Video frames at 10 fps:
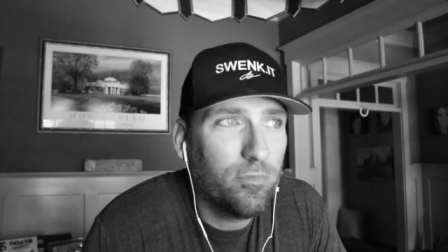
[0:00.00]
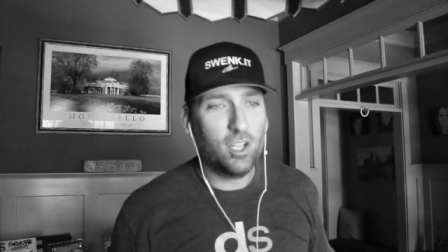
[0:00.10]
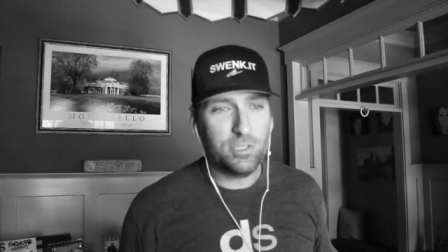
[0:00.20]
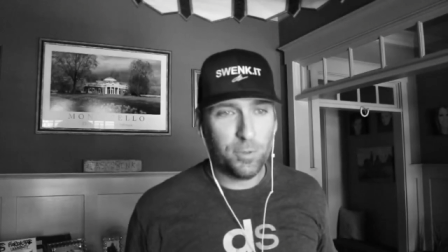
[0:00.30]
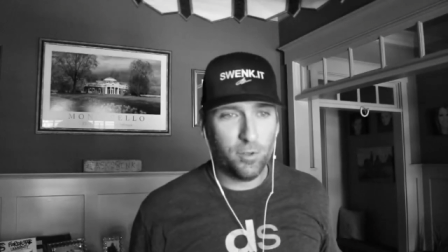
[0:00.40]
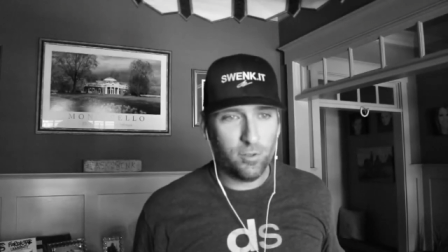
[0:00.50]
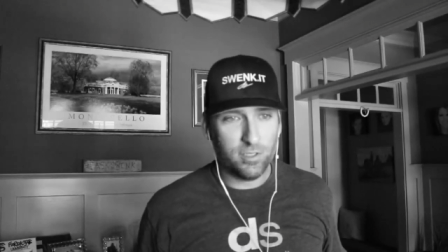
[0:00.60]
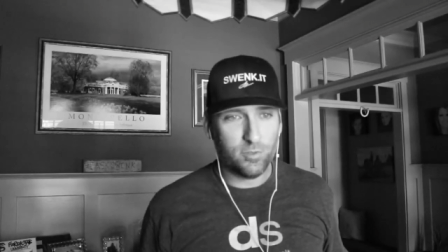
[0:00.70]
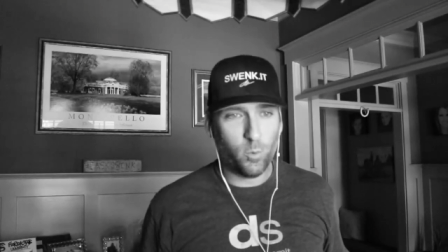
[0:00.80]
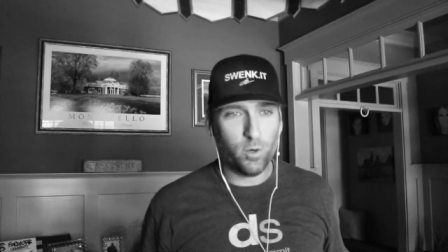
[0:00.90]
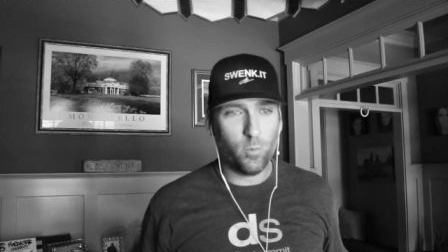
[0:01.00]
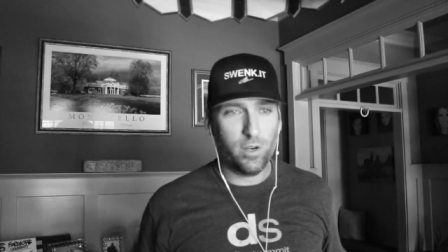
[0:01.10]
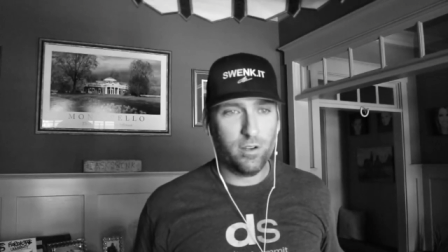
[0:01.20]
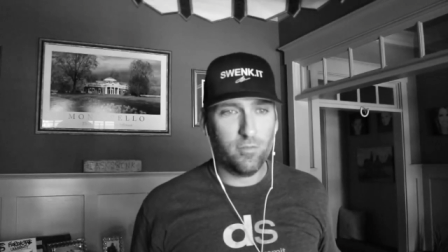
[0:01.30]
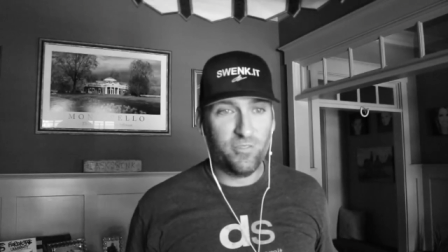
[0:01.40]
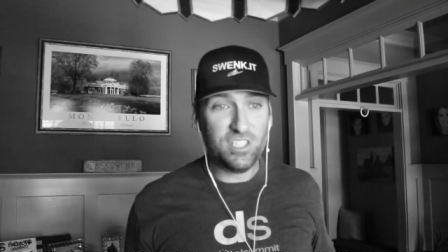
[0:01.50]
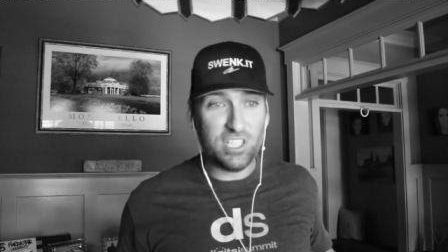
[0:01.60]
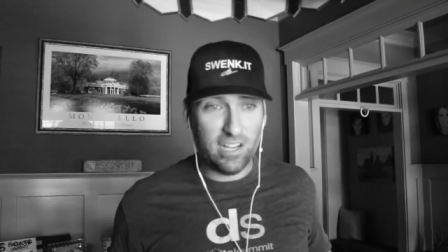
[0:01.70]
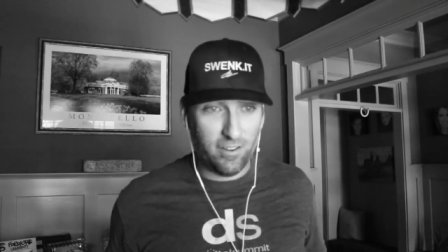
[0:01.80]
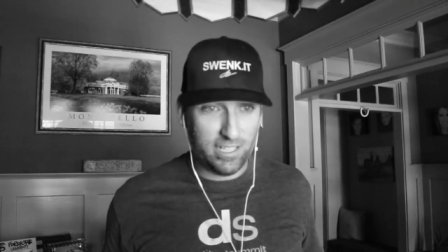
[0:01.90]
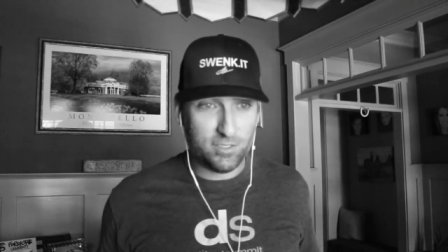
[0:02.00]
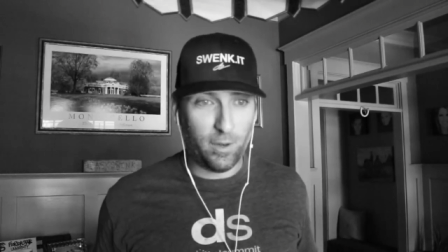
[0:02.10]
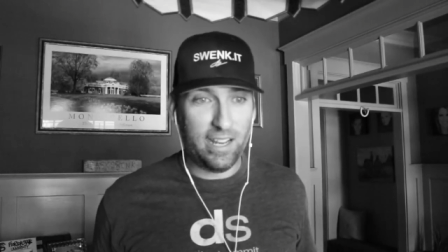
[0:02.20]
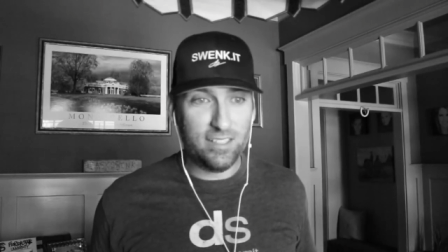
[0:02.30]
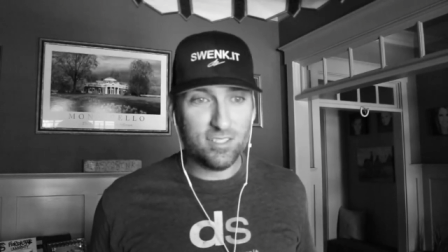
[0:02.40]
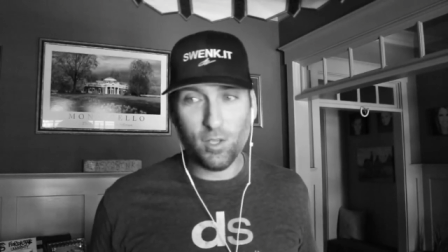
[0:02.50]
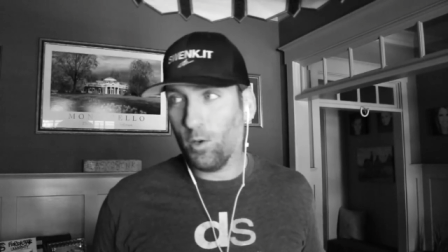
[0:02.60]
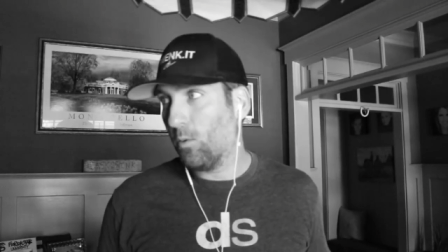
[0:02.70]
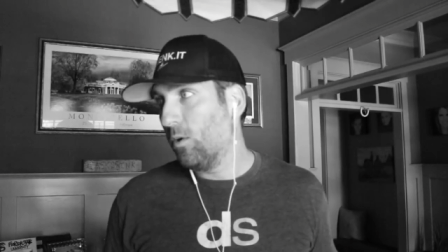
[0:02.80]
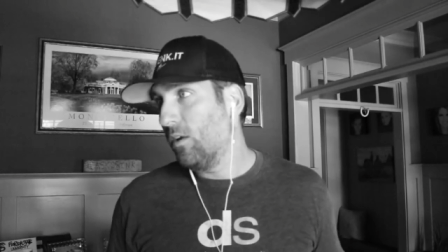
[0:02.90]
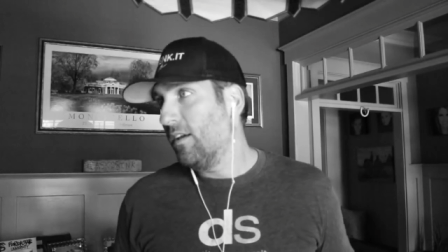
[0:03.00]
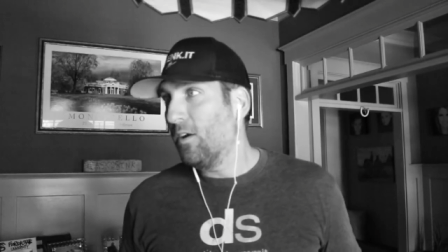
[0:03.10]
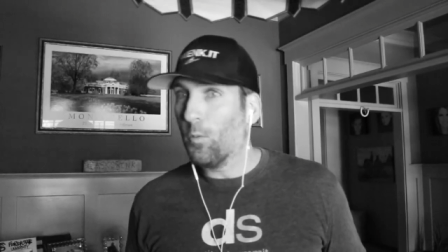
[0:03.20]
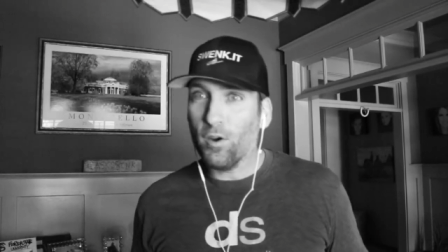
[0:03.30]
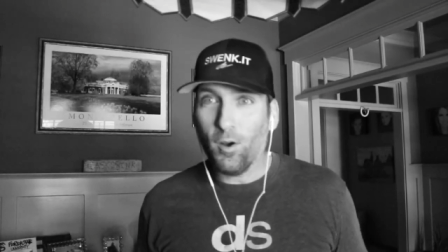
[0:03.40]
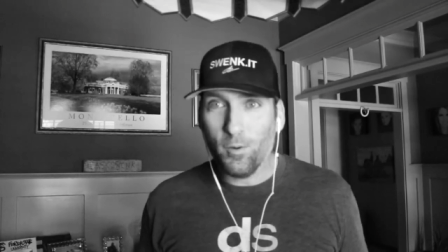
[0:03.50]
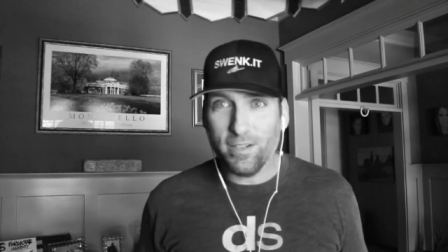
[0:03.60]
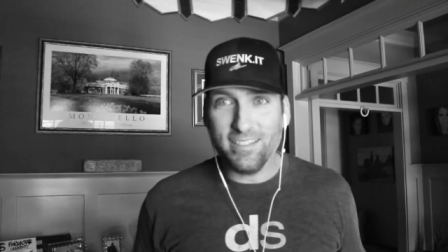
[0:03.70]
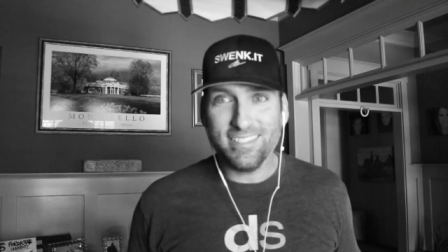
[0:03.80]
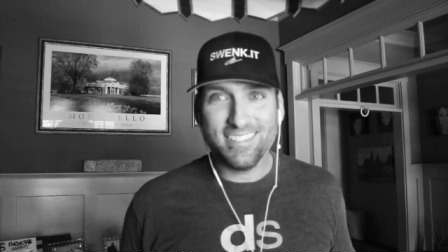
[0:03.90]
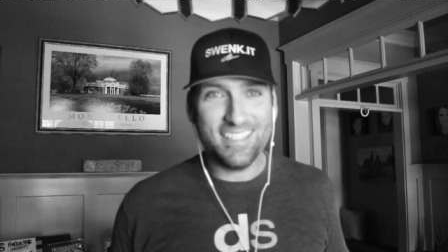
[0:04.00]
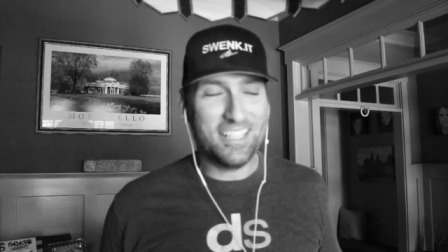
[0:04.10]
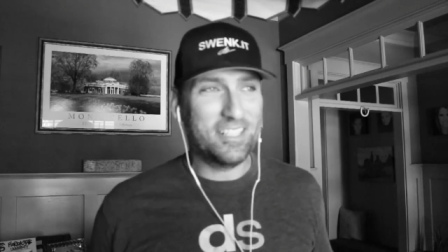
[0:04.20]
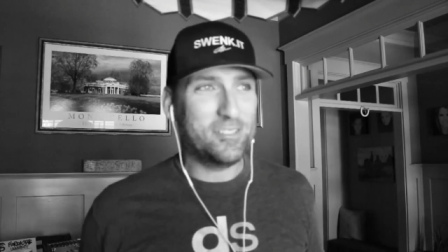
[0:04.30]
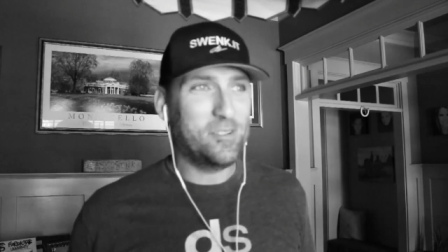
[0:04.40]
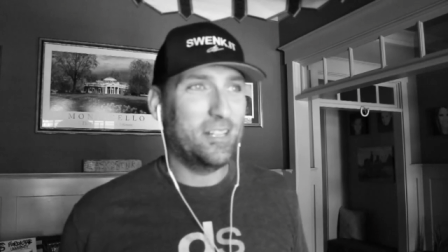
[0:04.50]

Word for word: entrepreneurs we're, we're, visionaries right so we're always you know